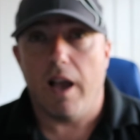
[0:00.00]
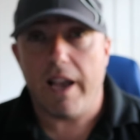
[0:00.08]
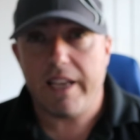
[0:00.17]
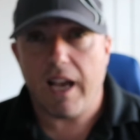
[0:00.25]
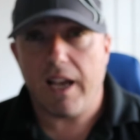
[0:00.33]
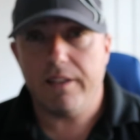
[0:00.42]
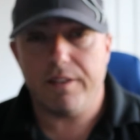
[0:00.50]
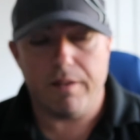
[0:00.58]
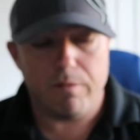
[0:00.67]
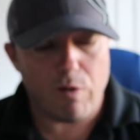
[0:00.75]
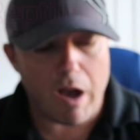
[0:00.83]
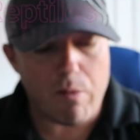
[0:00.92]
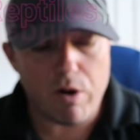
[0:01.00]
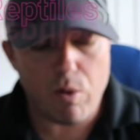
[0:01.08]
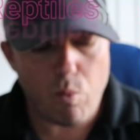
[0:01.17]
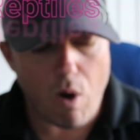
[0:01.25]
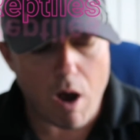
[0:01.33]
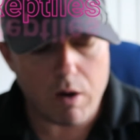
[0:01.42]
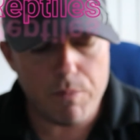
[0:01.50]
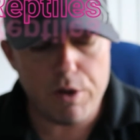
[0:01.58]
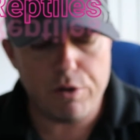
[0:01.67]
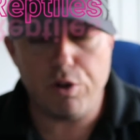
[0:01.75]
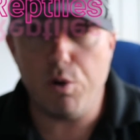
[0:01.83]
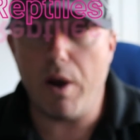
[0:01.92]
Hey guys, I want to welcome
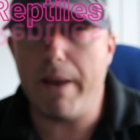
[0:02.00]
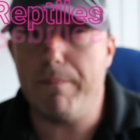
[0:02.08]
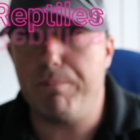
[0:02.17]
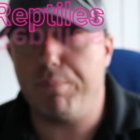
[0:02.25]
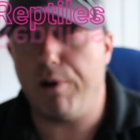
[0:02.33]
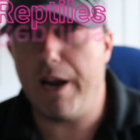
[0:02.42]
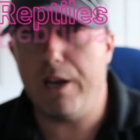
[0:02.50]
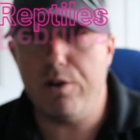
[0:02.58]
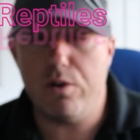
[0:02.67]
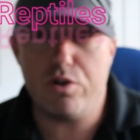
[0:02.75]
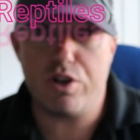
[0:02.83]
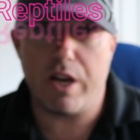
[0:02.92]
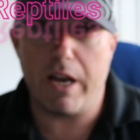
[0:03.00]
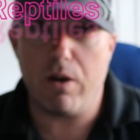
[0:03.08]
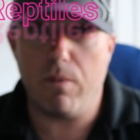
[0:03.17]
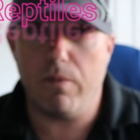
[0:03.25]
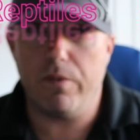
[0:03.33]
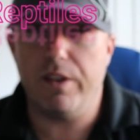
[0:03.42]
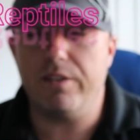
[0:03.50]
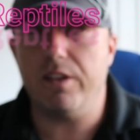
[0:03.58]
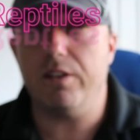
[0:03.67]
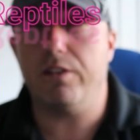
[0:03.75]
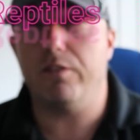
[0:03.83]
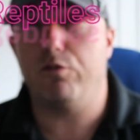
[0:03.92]
you to a brand new channel. This
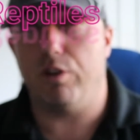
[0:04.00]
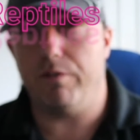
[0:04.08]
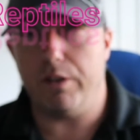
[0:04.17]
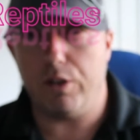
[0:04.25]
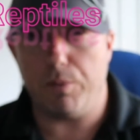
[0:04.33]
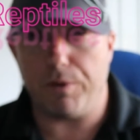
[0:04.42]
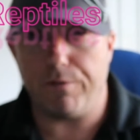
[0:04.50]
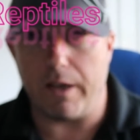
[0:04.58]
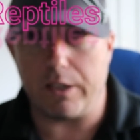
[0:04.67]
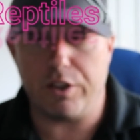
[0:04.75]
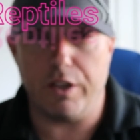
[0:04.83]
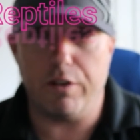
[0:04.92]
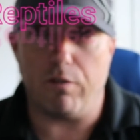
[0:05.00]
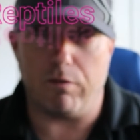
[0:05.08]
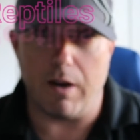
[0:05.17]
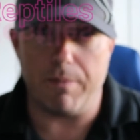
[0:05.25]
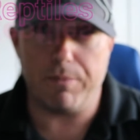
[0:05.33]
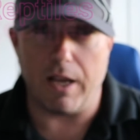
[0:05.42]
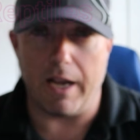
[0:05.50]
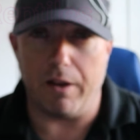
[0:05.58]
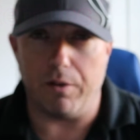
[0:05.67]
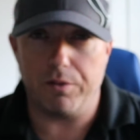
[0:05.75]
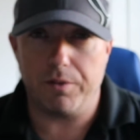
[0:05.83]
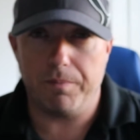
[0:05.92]
is Driven to Perfection
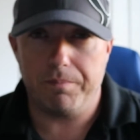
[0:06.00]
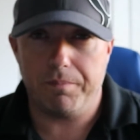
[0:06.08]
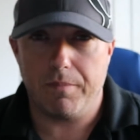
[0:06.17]
Reptiles.